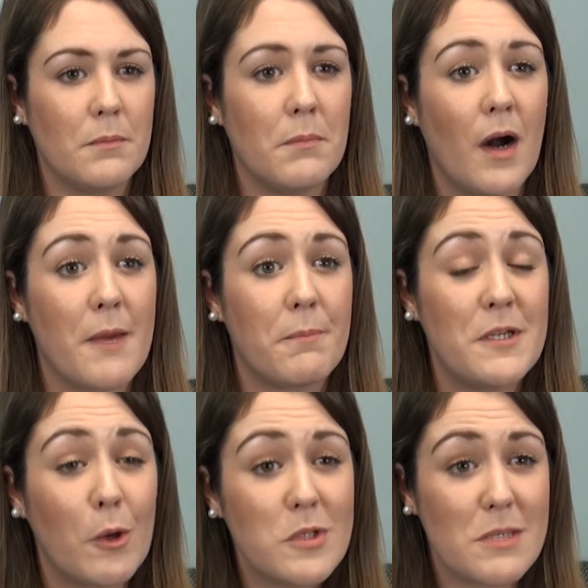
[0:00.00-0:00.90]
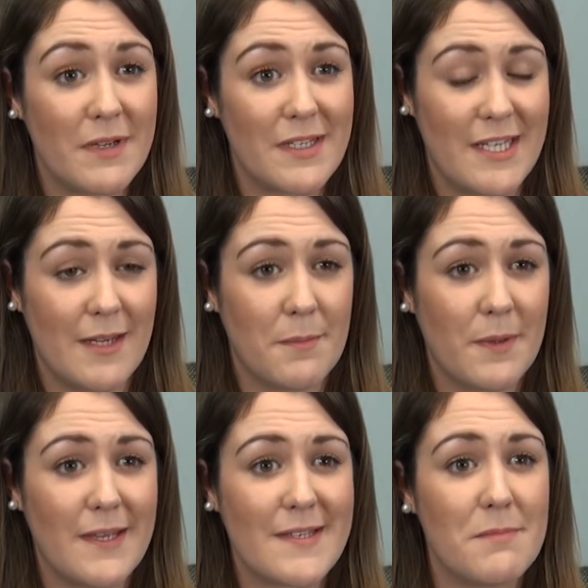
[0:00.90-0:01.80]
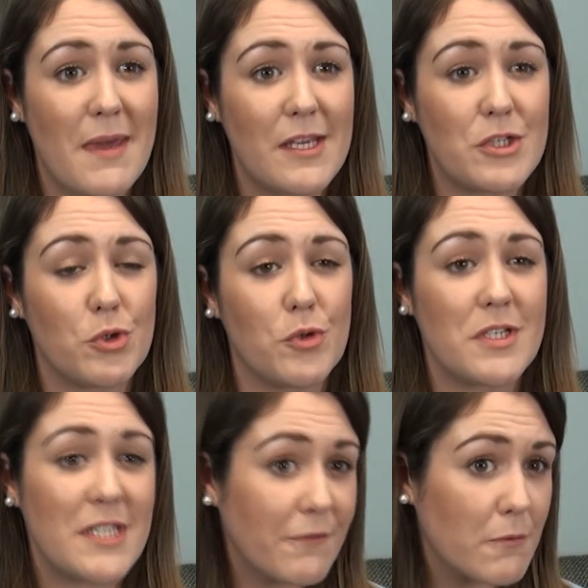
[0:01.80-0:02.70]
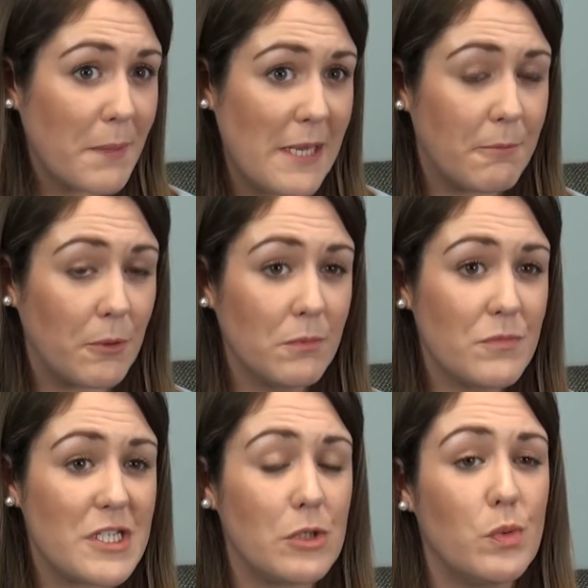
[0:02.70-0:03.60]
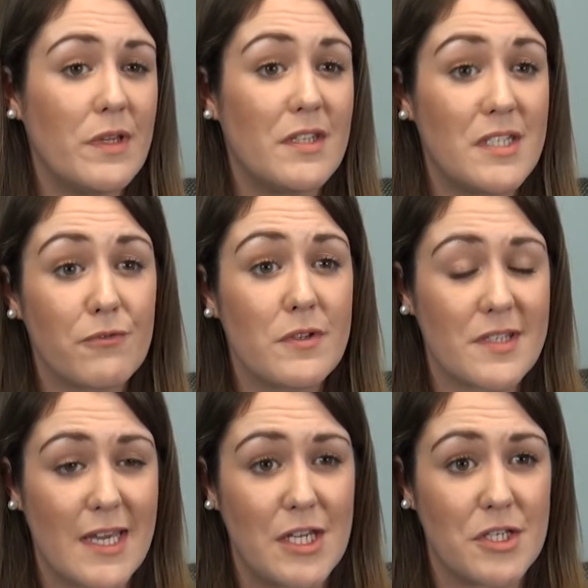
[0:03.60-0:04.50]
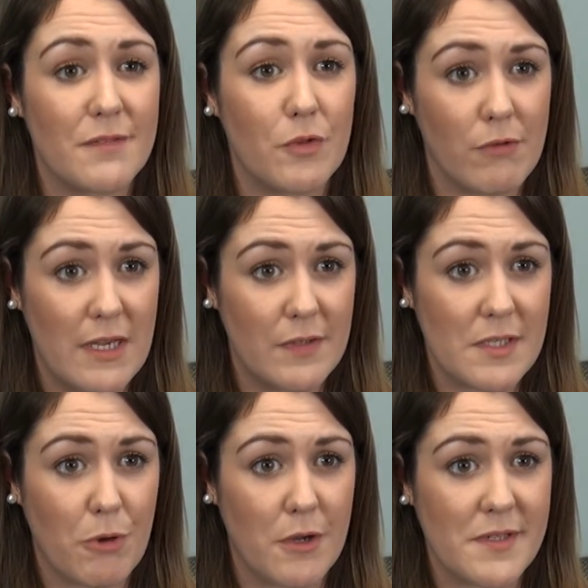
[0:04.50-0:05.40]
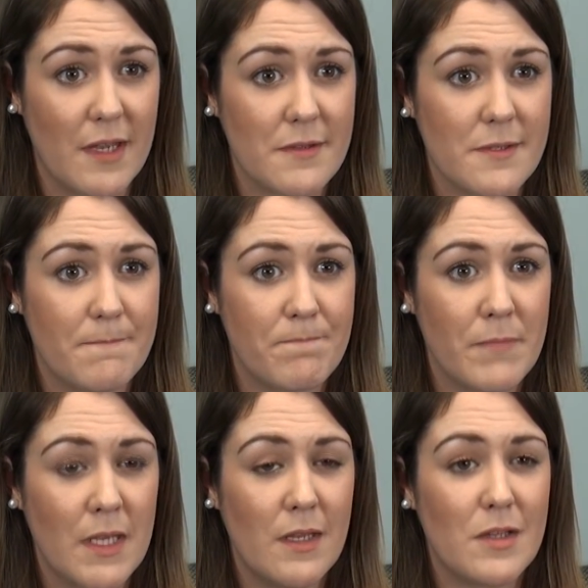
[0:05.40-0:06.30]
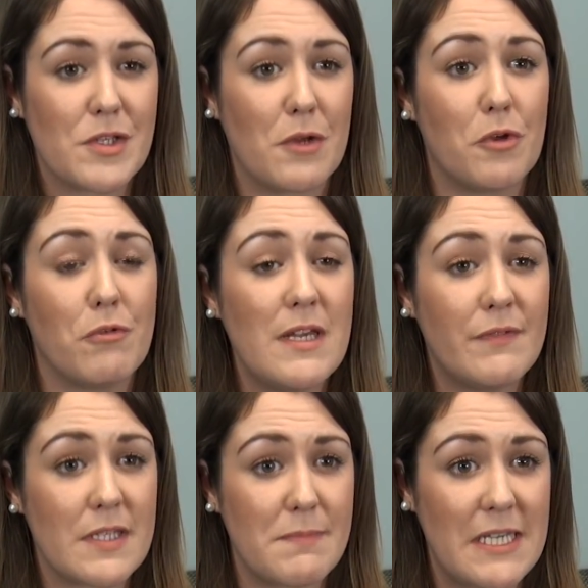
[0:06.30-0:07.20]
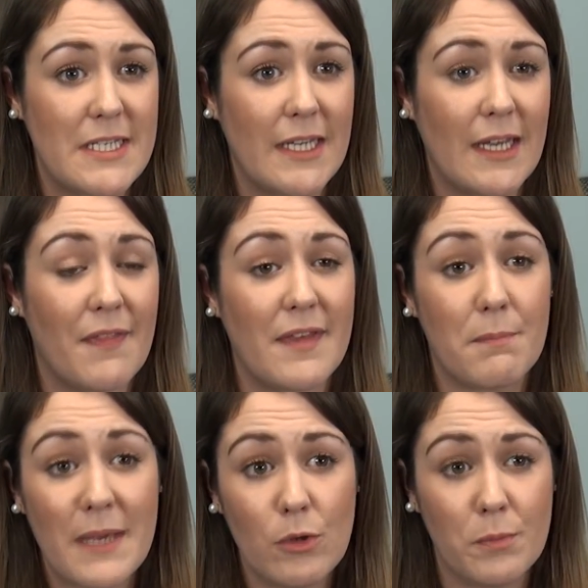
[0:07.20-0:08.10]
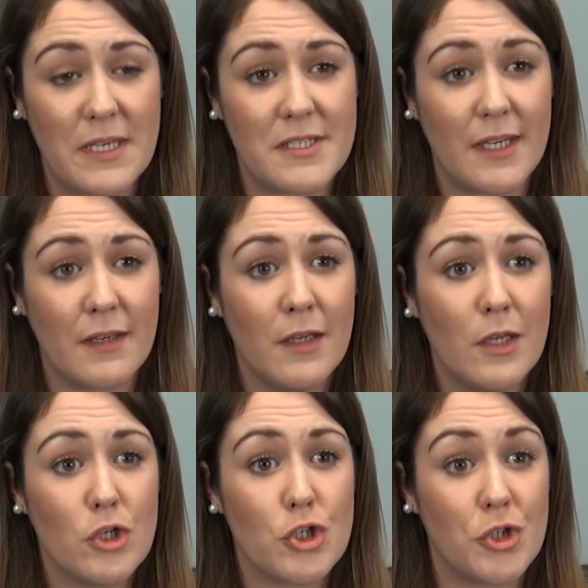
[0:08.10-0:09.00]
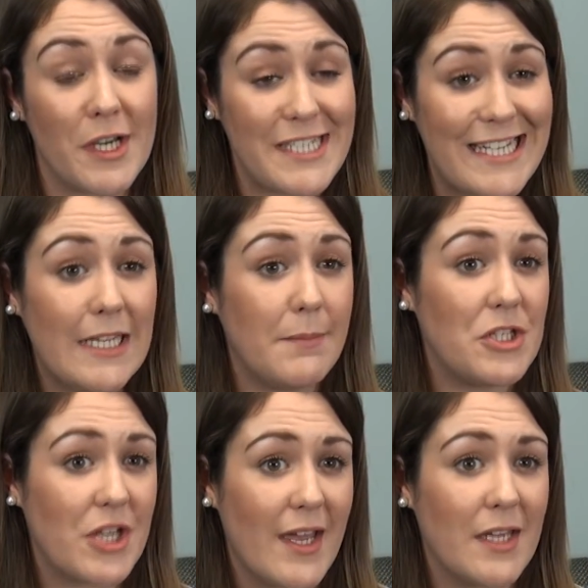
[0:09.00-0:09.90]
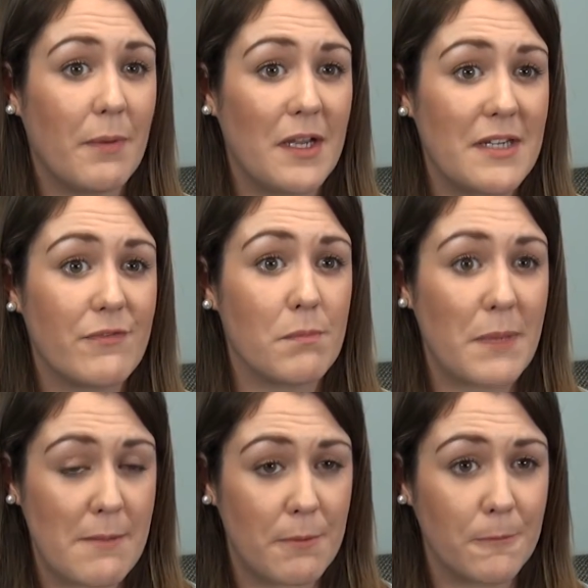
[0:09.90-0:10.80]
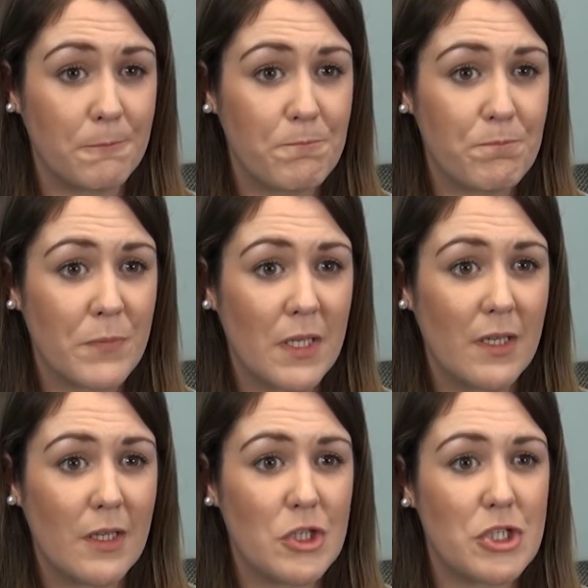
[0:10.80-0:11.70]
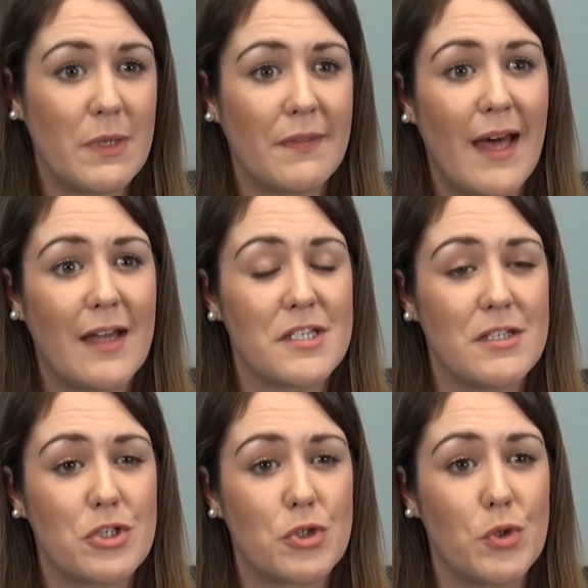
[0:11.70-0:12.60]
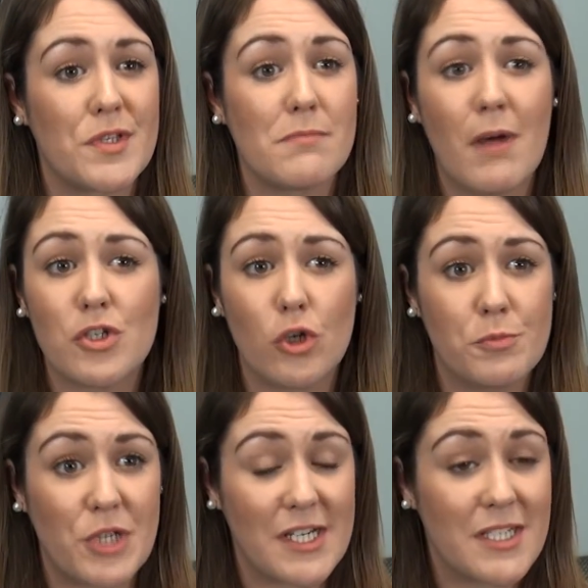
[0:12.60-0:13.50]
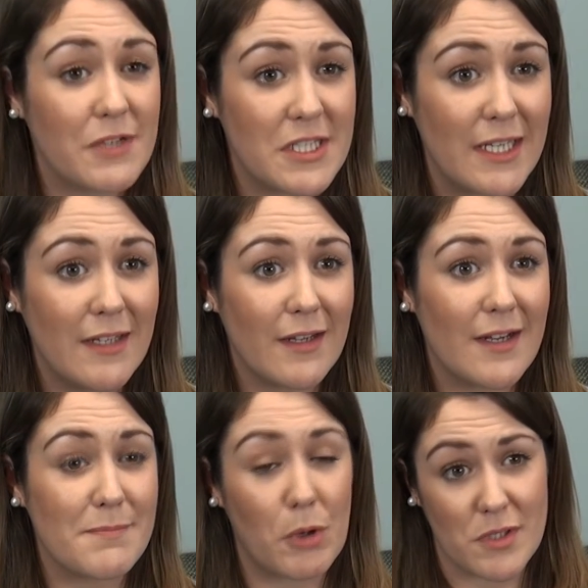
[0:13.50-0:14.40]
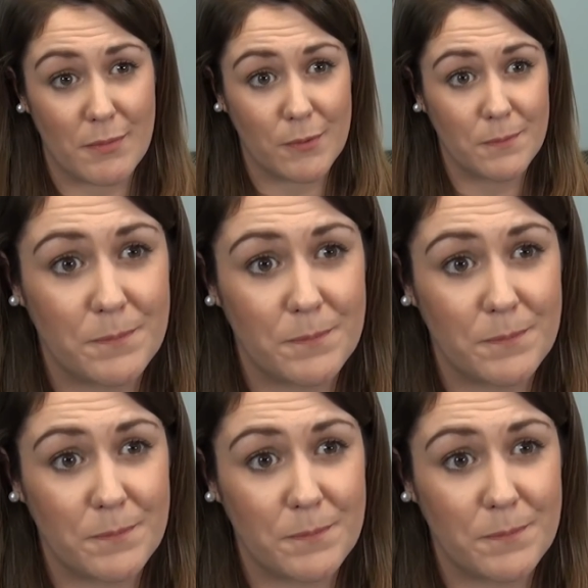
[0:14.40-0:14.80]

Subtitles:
My penultimate tip is to make sure that different people deal with the different stages of the grievance process. So the grievance meeting and the appeal meeting should ideally be chaired by different people. Doing that ensures as much objectivity as possible.